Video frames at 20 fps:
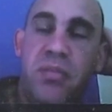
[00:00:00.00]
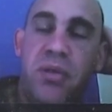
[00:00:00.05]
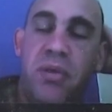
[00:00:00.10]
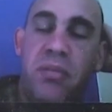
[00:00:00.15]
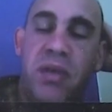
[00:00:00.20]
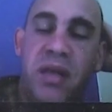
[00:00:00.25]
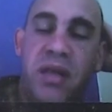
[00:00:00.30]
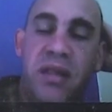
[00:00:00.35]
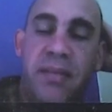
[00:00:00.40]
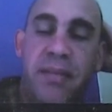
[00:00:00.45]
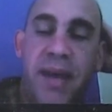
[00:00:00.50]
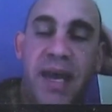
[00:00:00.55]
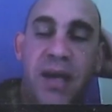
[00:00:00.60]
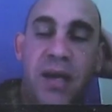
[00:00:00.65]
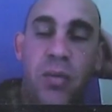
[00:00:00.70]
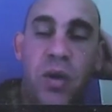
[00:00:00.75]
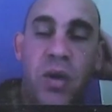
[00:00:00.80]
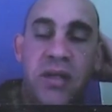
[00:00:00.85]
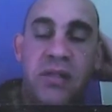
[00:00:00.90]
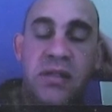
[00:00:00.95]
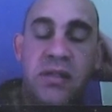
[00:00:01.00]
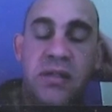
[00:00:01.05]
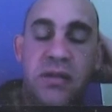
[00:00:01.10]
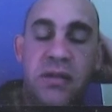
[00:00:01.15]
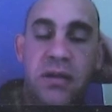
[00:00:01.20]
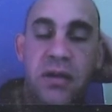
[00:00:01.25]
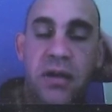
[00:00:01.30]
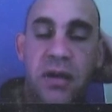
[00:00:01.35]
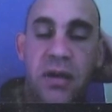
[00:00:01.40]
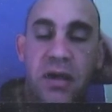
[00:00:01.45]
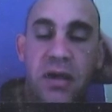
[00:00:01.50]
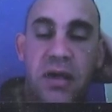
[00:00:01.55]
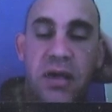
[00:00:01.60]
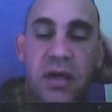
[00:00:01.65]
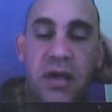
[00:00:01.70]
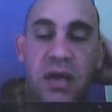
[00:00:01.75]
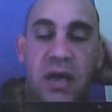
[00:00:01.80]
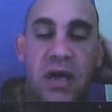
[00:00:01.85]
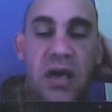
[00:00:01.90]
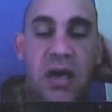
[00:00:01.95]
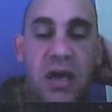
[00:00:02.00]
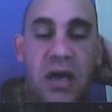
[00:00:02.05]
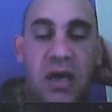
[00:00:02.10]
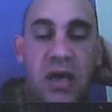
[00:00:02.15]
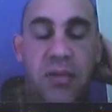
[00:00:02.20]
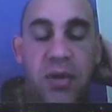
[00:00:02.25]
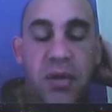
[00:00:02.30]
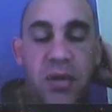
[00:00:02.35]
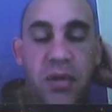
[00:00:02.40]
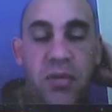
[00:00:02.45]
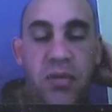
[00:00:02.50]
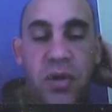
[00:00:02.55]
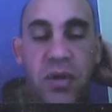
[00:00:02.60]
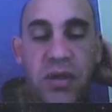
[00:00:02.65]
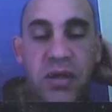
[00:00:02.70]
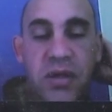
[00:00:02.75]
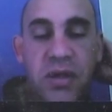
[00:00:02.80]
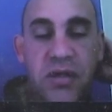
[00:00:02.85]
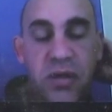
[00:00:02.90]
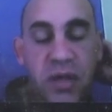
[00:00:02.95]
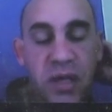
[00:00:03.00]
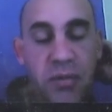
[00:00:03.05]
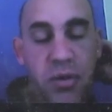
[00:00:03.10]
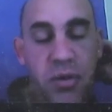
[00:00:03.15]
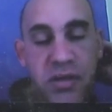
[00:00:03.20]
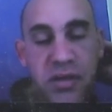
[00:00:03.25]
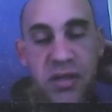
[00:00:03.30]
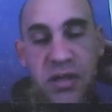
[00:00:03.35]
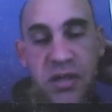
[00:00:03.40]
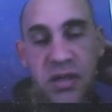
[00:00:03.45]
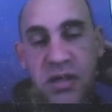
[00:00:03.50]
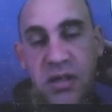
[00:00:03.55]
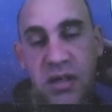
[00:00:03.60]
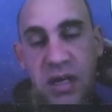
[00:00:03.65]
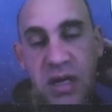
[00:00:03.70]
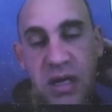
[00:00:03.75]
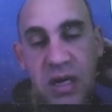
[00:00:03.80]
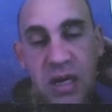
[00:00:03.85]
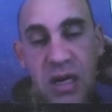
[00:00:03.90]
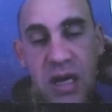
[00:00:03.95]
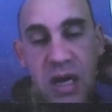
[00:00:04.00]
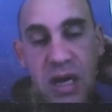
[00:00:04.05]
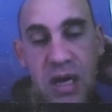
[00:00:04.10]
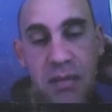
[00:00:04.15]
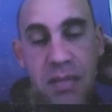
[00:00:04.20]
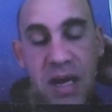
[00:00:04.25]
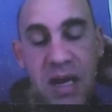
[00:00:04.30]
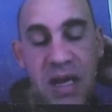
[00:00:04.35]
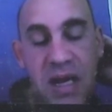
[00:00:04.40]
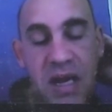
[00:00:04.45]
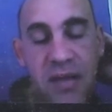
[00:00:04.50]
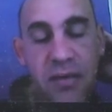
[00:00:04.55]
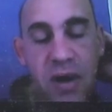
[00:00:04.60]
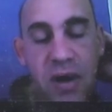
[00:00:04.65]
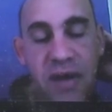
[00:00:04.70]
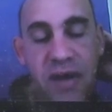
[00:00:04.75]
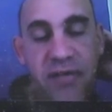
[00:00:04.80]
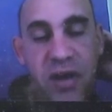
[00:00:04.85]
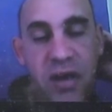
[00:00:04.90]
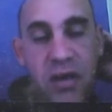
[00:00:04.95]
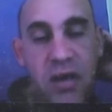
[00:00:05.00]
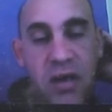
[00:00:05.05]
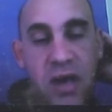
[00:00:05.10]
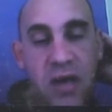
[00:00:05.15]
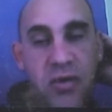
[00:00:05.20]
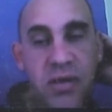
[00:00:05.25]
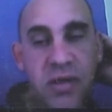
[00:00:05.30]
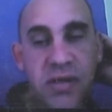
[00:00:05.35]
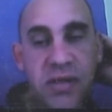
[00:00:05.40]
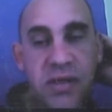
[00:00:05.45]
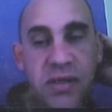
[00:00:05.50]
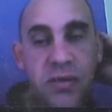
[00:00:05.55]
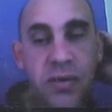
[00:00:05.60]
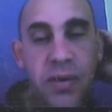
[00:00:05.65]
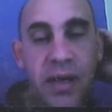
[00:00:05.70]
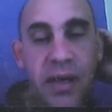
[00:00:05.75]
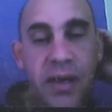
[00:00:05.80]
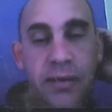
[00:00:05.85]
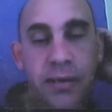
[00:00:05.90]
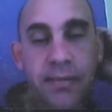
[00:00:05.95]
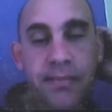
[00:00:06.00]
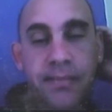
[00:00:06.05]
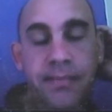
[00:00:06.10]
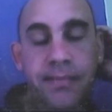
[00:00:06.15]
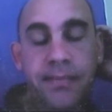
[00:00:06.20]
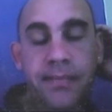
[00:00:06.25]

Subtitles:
probably the main ones. But we're certainly present in many other African countries as well.